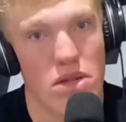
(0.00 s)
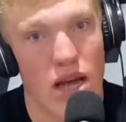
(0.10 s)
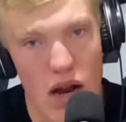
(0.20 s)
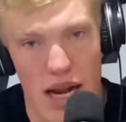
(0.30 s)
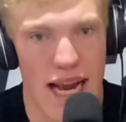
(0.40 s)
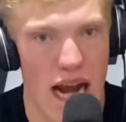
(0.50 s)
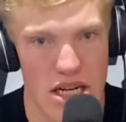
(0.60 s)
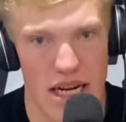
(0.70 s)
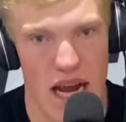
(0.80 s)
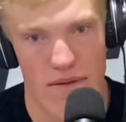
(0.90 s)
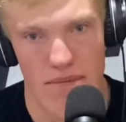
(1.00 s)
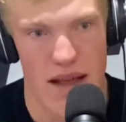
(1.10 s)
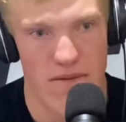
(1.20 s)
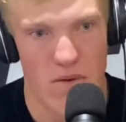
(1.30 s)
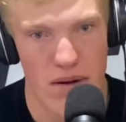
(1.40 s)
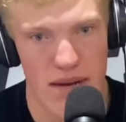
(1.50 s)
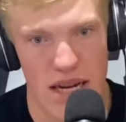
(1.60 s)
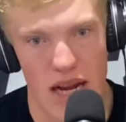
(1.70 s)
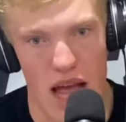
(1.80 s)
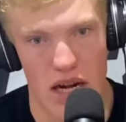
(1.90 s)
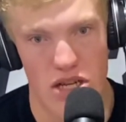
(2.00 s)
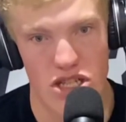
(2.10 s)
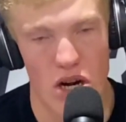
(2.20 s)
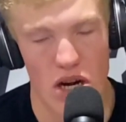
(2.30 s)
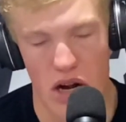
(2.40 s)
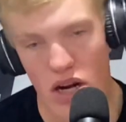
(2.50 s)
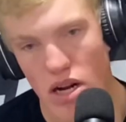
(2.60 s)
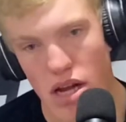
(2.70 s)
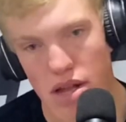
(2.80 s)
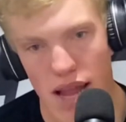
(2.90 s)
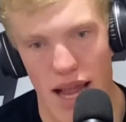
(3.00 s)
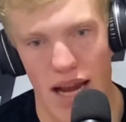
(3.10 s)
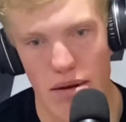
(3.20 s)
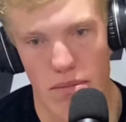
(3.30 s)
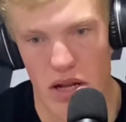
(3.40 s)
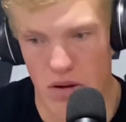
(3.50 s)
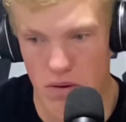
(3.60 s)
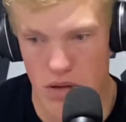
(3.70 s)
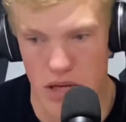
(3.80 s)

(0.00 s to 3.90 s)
ton of cash they got from that $40 million charter that they can be able to,